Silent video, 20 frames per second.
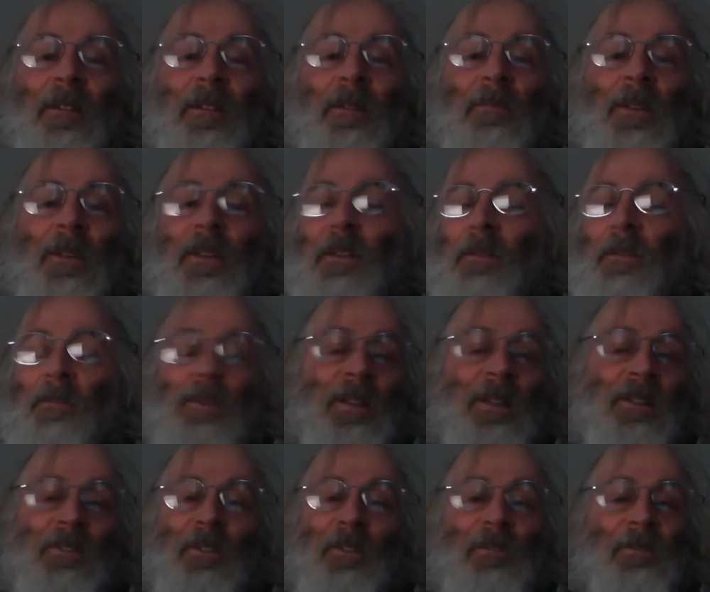
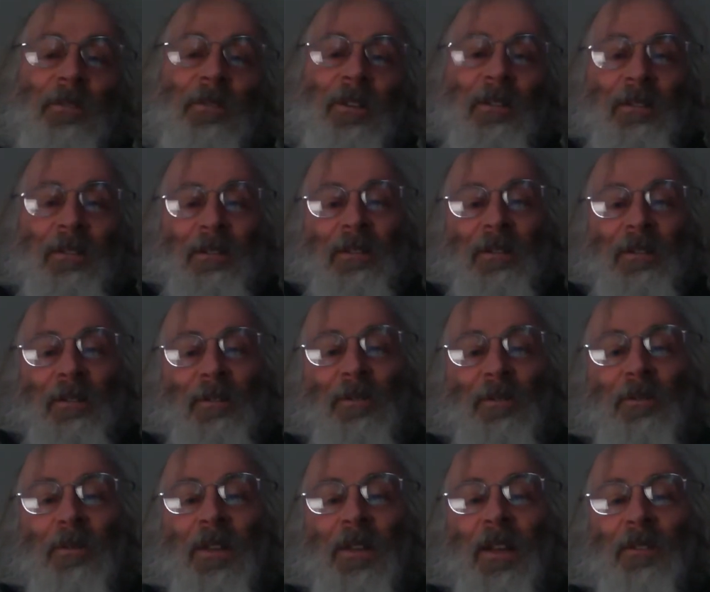please don't
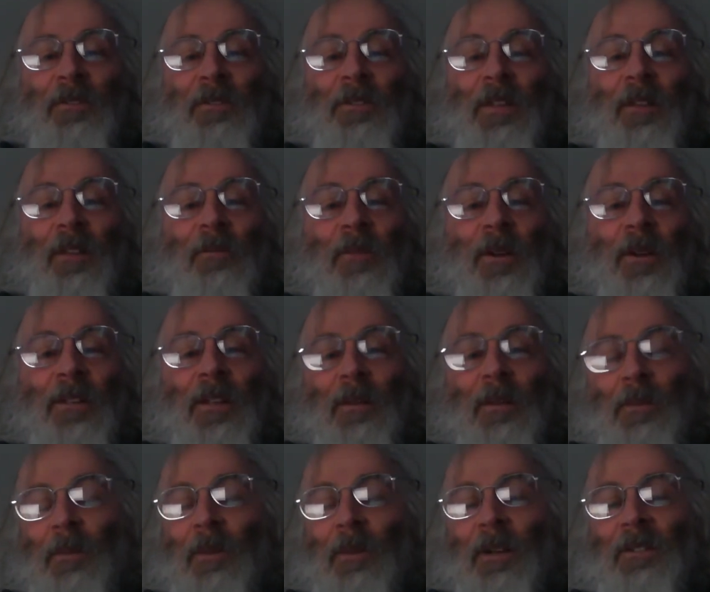get yourself worked
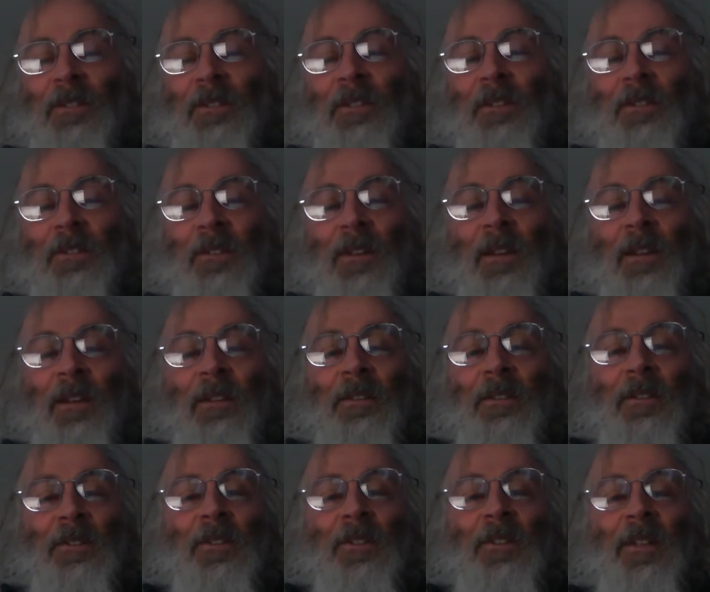up about such
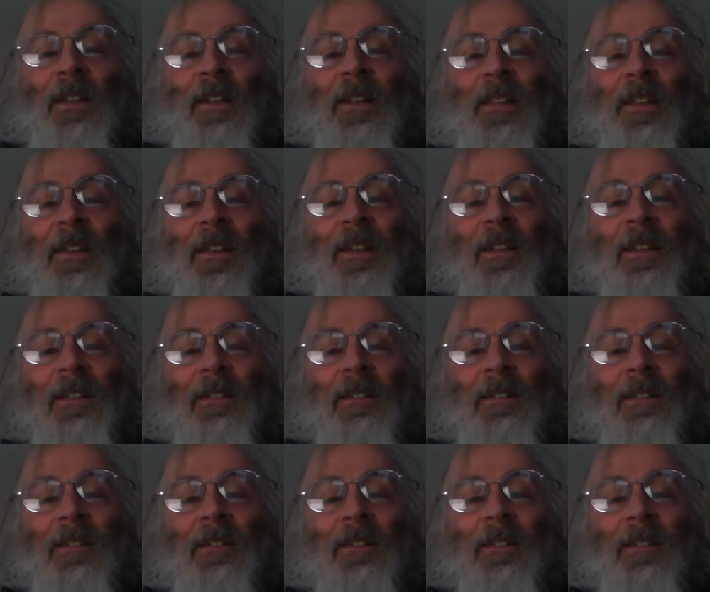a silly thing.